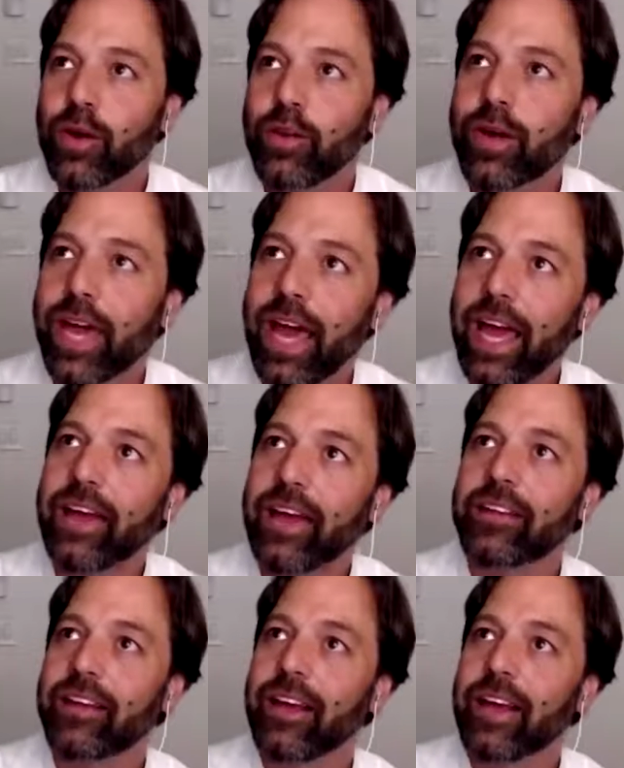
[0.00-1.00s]

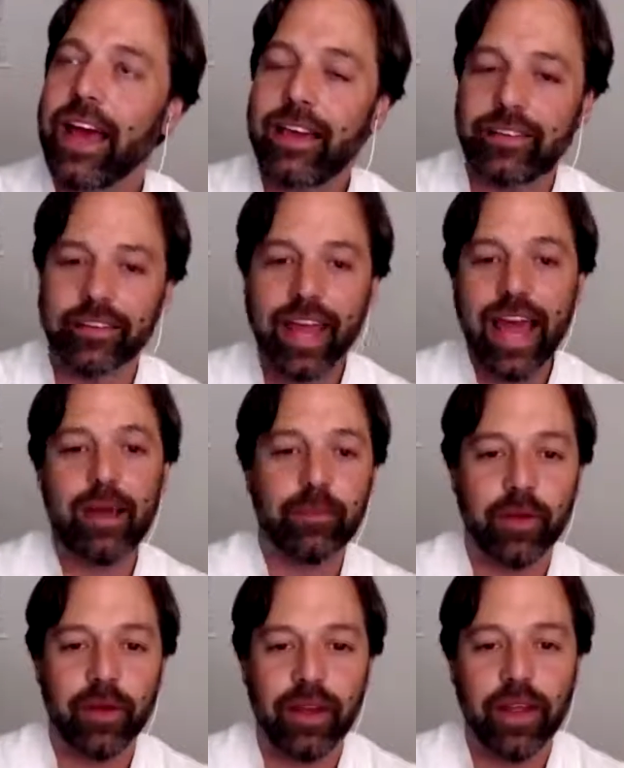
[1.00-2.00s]
can't escape,
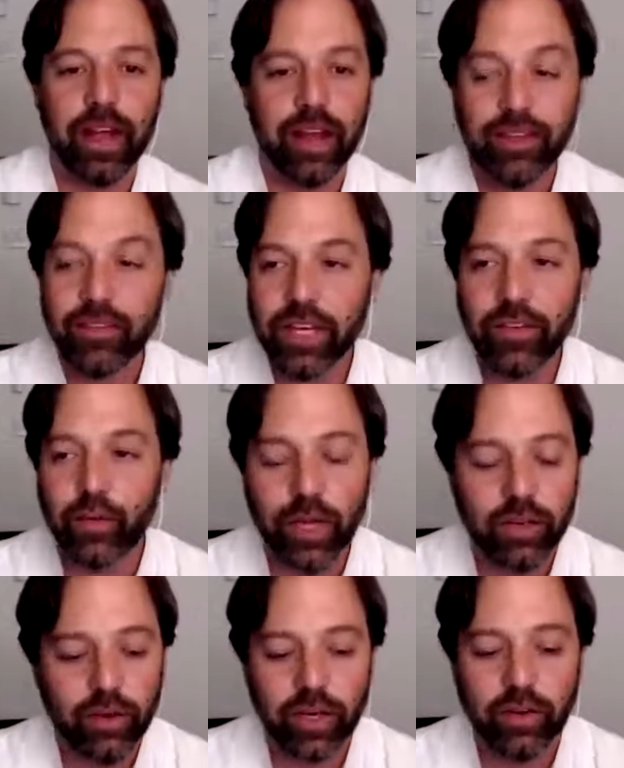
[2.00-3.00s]
even if you
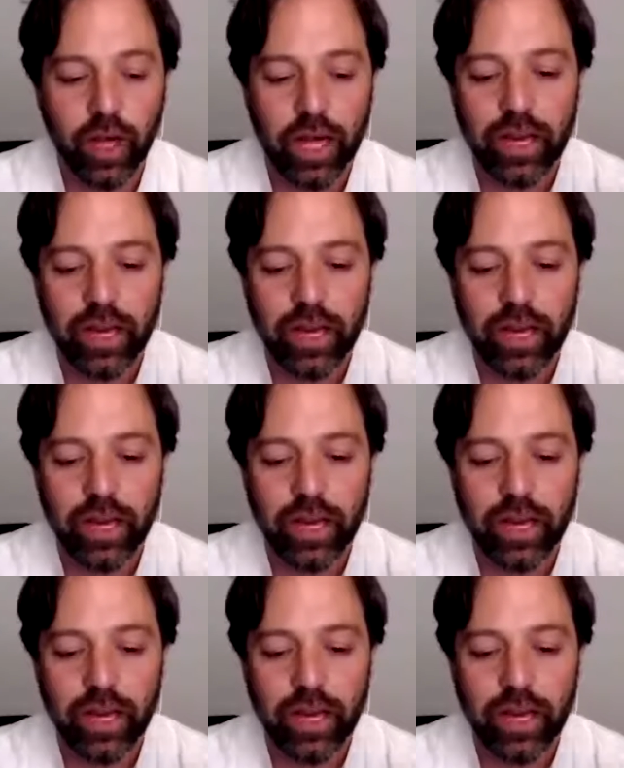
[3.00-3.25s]
enter into an